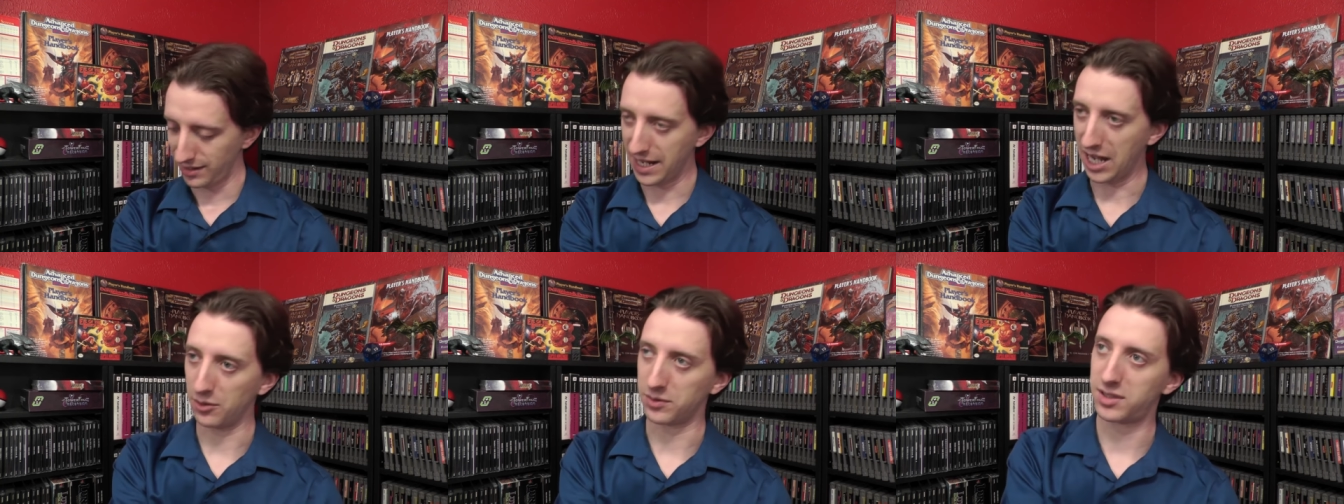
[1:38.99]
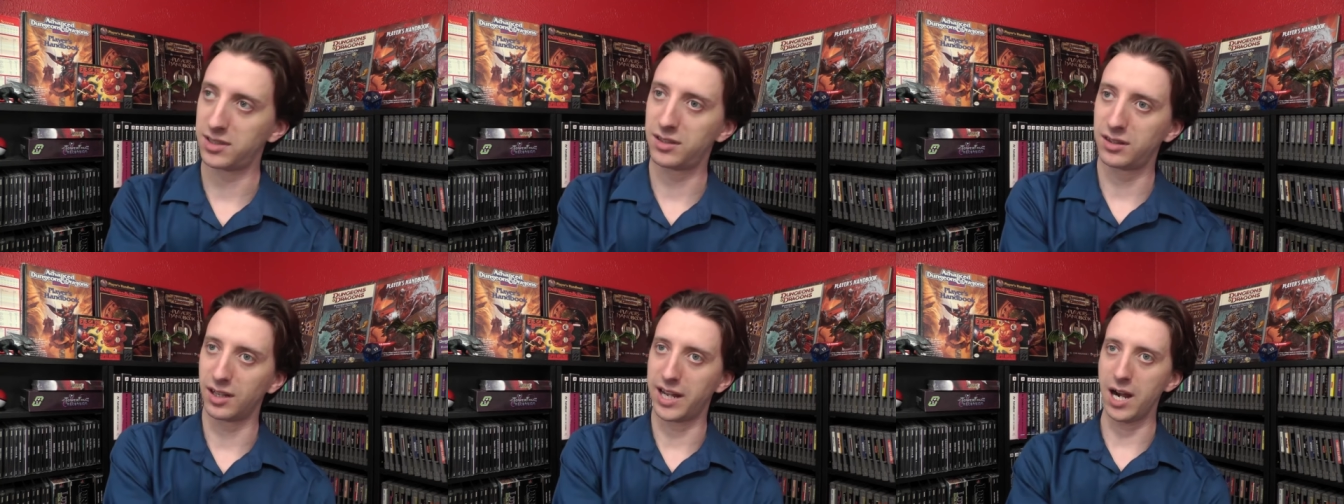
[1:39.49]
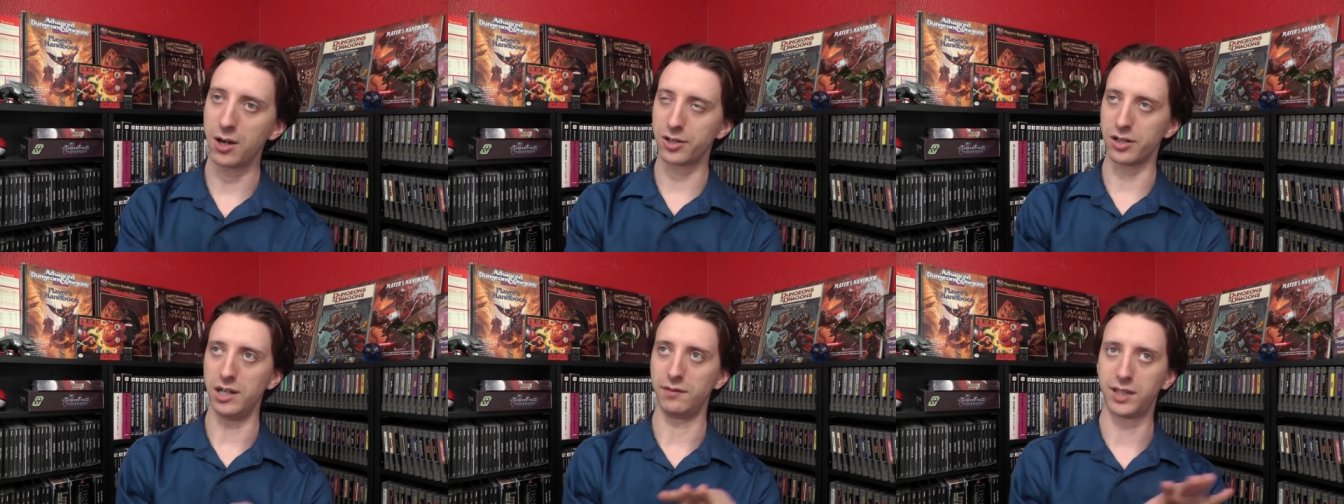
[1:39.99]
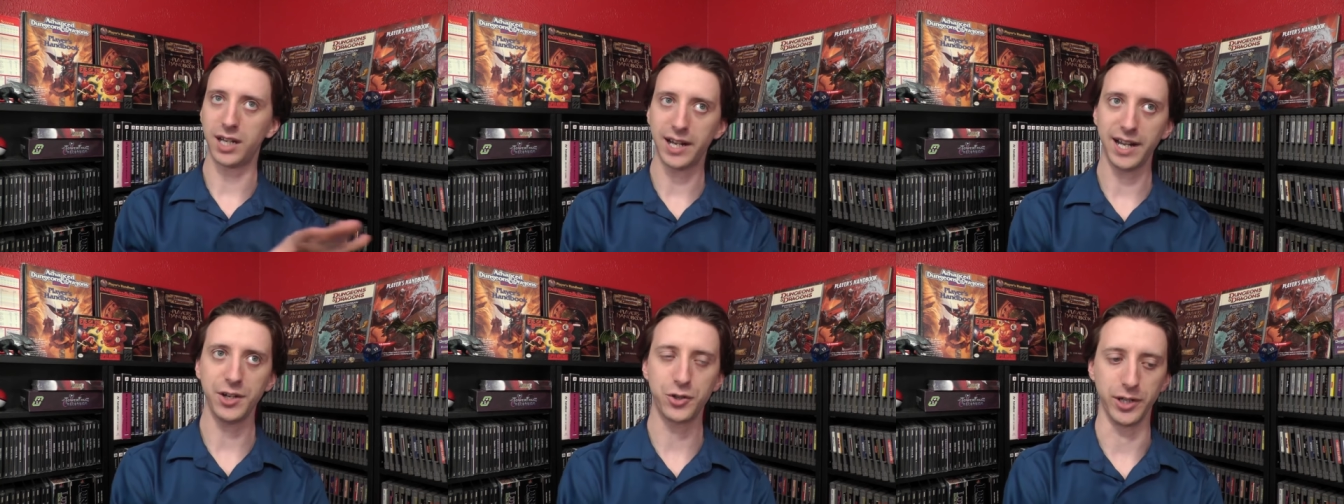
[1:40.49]
Now, the character of
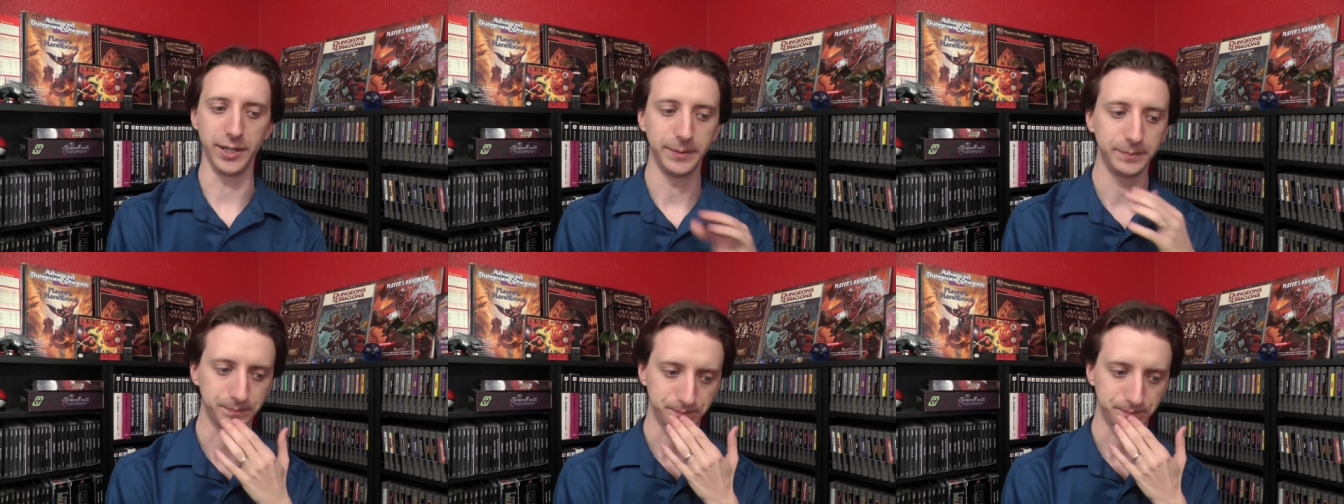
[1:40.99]
Tydra